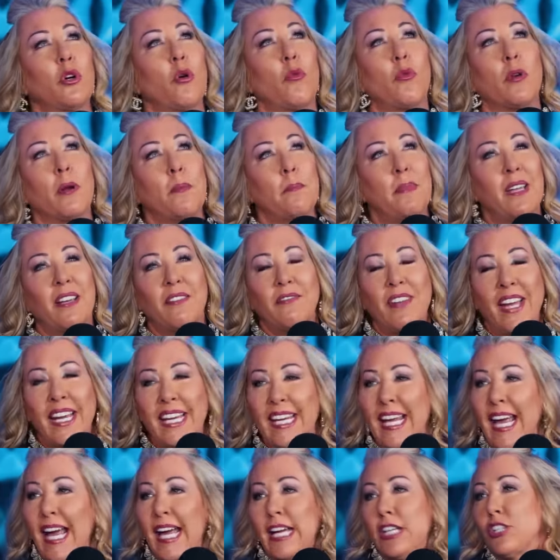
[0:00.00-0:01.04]
to go on a big
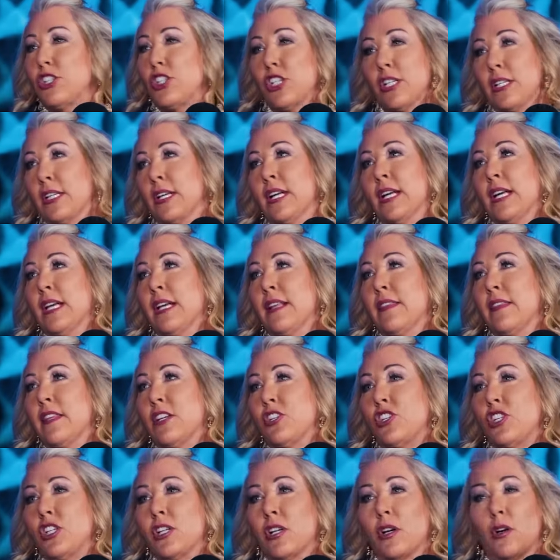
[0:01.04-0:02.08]
vacation
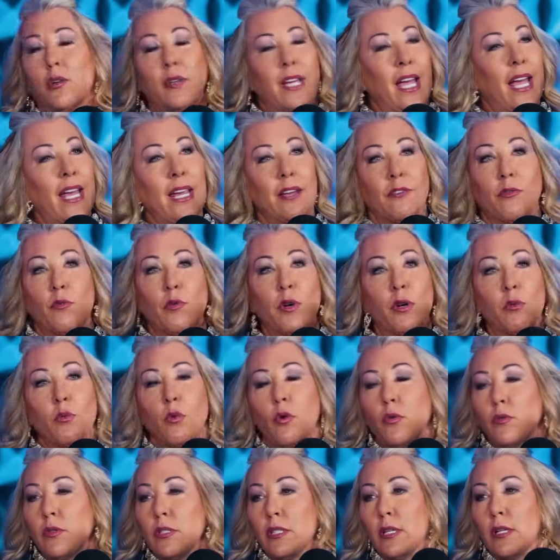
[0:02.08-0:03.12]
this year? Okay, if we're
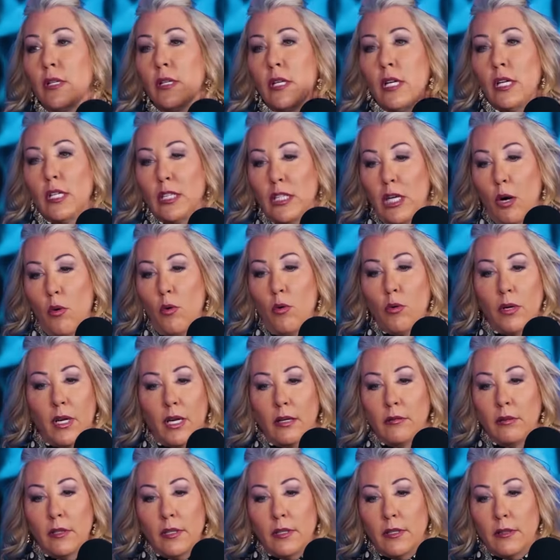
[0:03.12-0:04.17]
wanting to go on
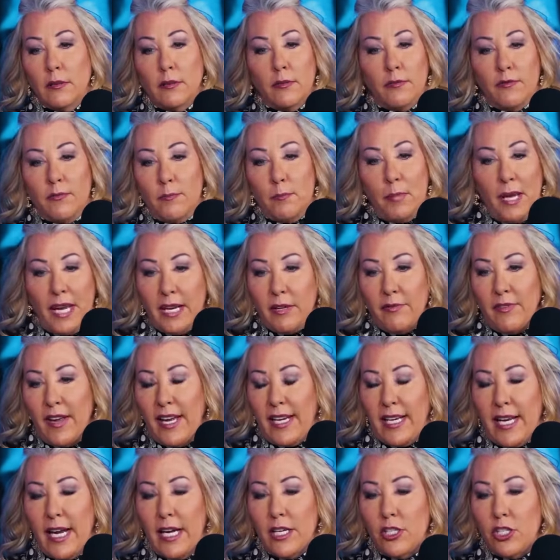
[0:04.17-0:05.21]
a big
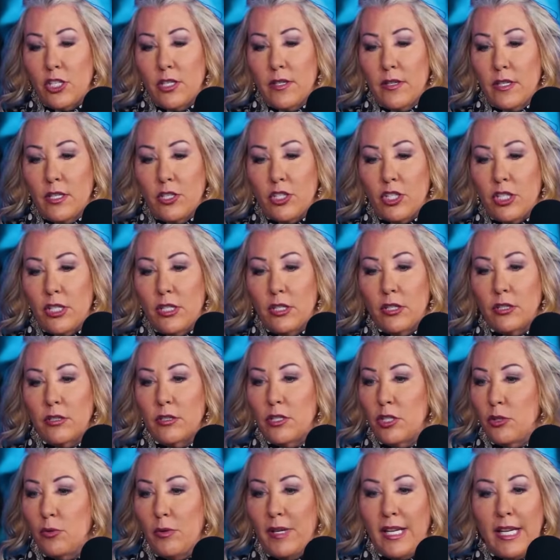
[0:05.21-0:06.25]
vacation this year
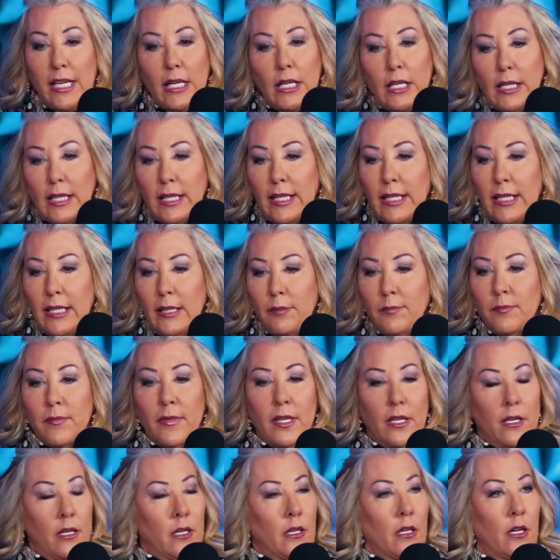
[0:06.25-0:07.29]
to Italy,
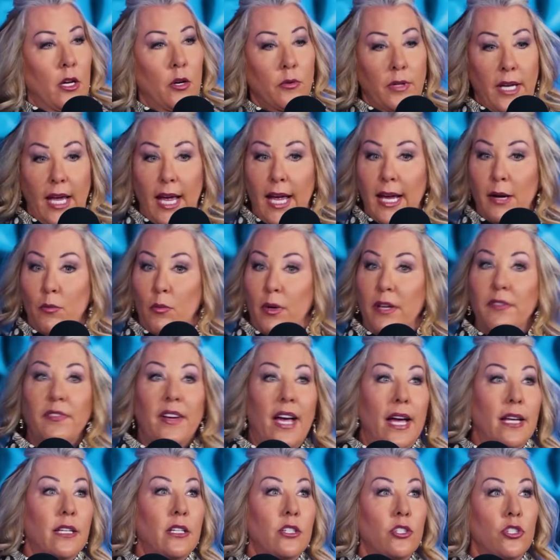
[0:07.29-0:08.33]
okay, we've
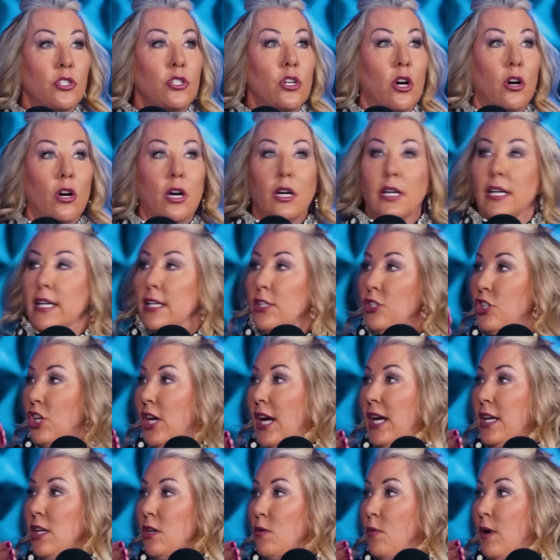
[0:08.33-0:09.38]
got to start in
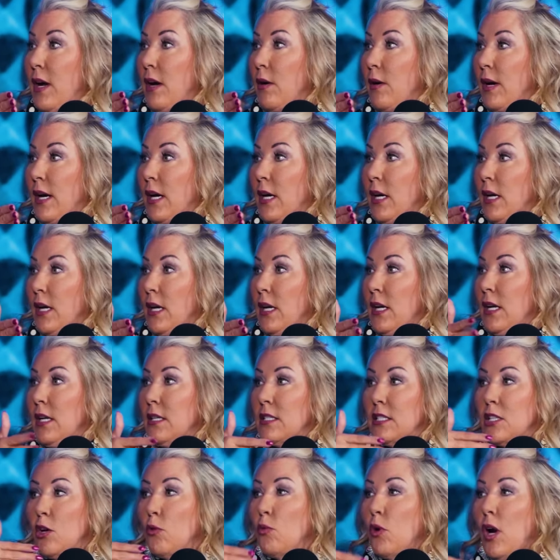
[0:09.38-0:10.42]
January.
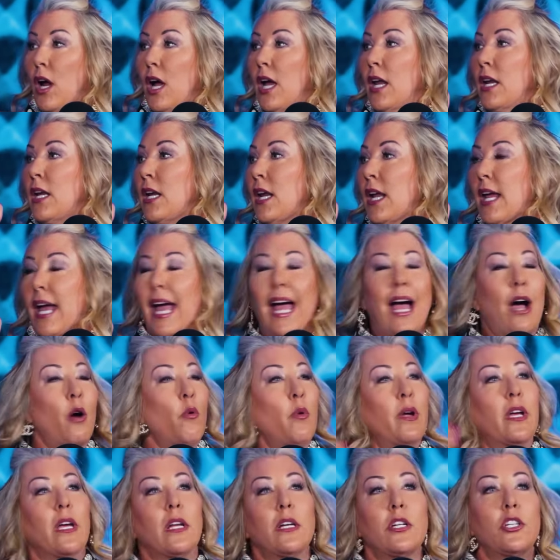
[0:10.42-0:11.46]
Or so, before. Ron, how are
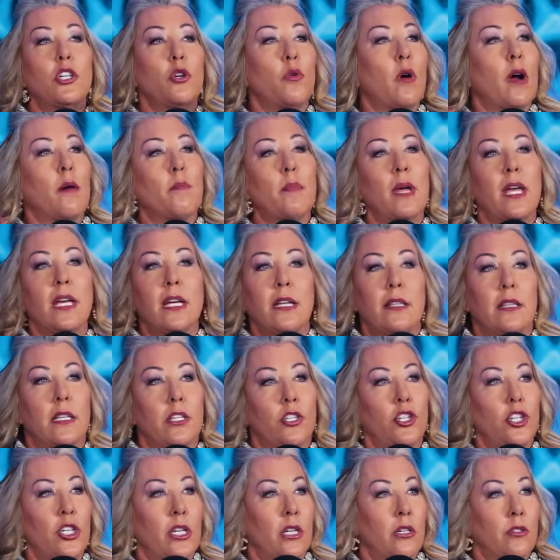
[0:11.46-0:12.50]
we going to do our money
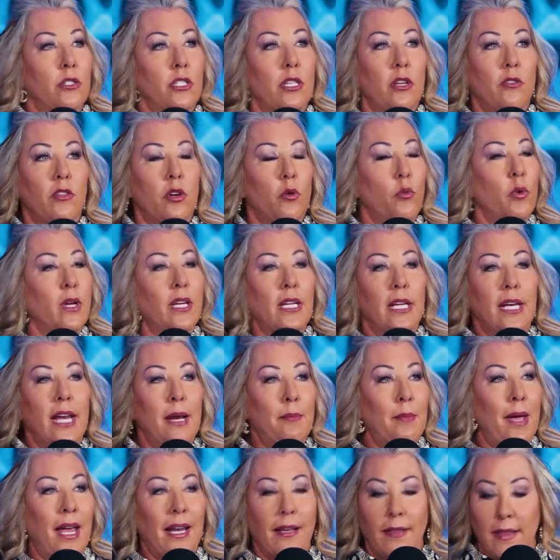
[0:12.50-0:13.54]
this year so that we
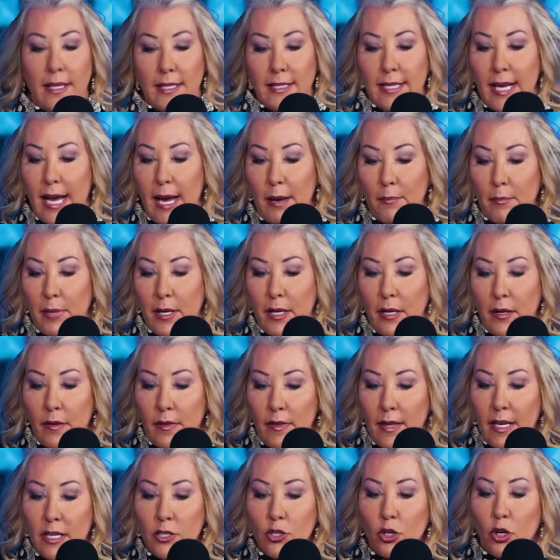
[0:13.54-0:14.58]
can make this happen?
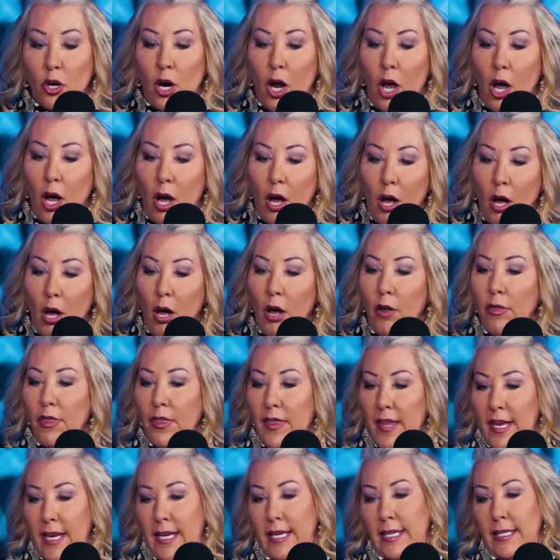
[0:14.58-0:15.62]
These are all
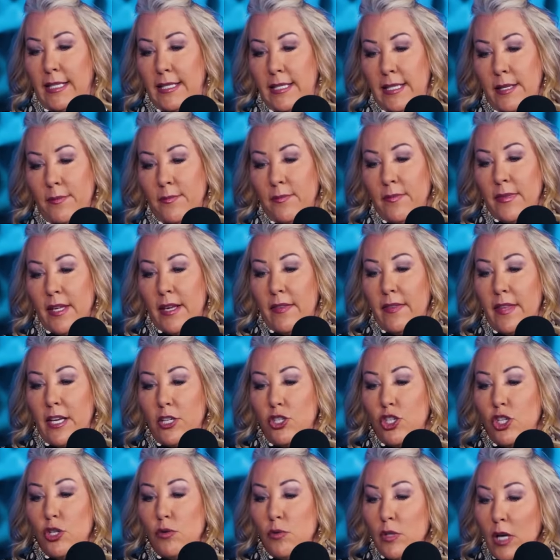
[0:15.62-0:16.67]
things
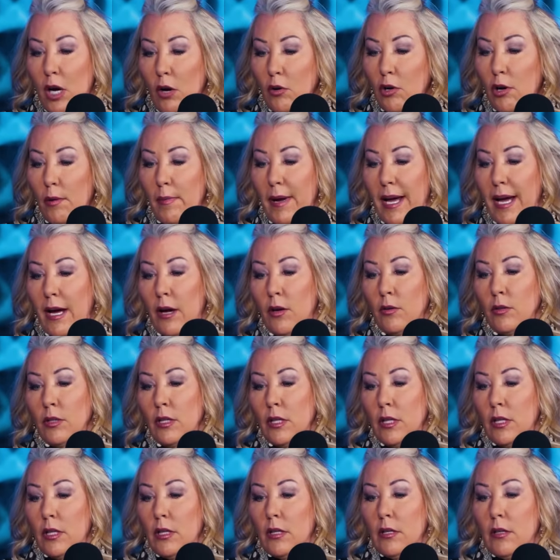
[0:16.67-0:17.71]
that you talk about.
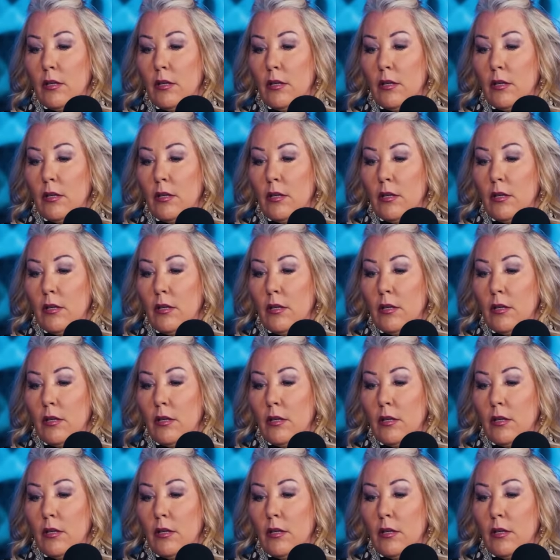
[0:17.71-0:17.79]
Good.